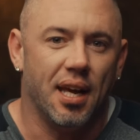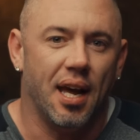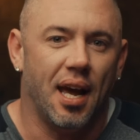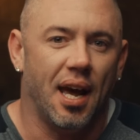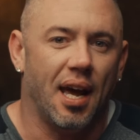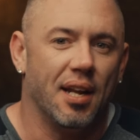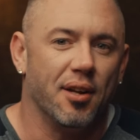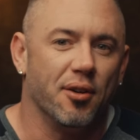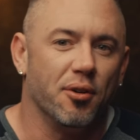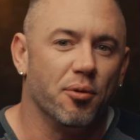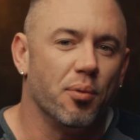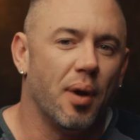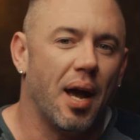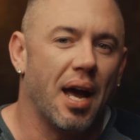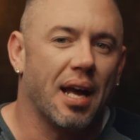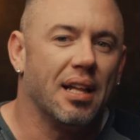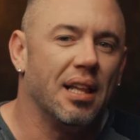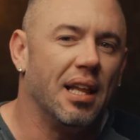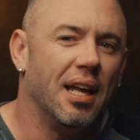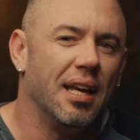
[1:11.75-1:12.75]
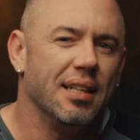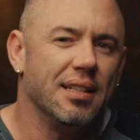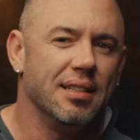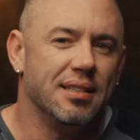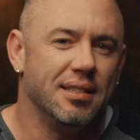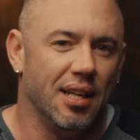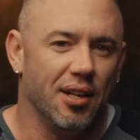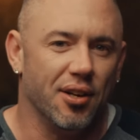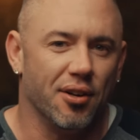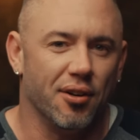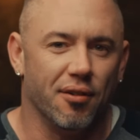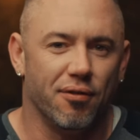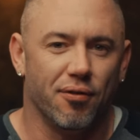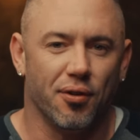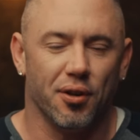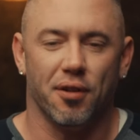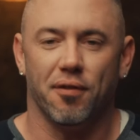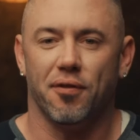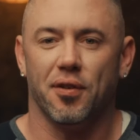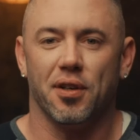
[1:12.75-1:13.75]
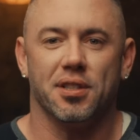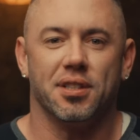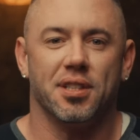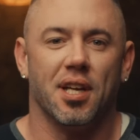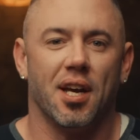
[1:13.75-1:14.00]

had a raclette dinner for the first